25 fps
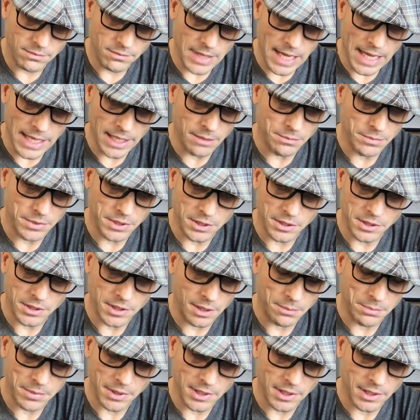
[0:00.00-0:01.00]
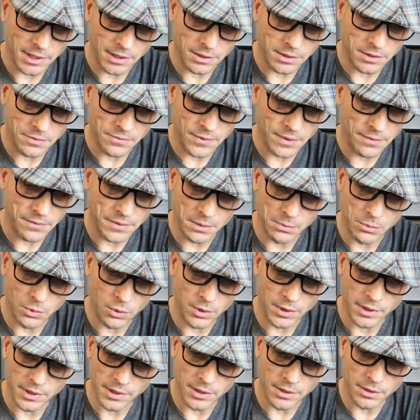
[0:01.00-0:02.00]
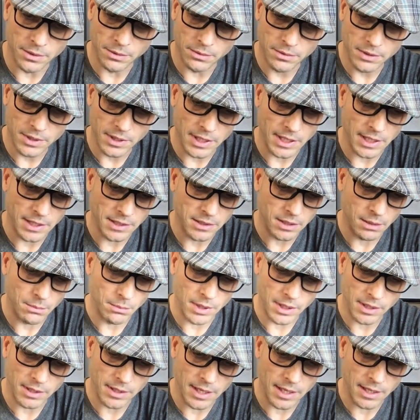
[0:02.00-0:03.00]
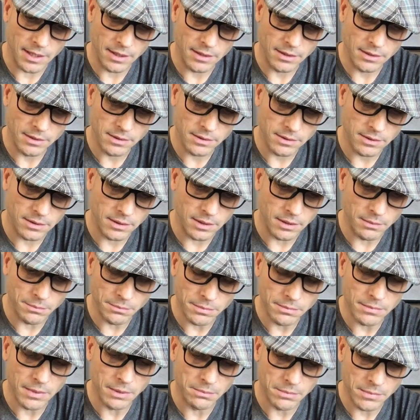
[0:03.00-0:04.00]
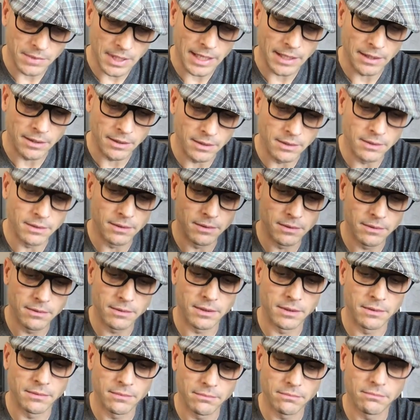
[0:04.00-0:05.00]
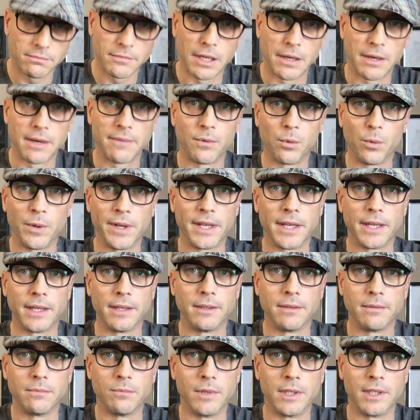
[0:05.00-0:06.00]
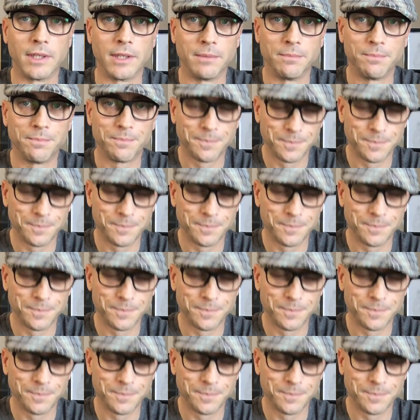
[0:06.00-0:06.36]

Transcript: items to ship. I think there's 50 more to go today, something like that. You know, I'm, I'm tired. To, I don't have a weekend really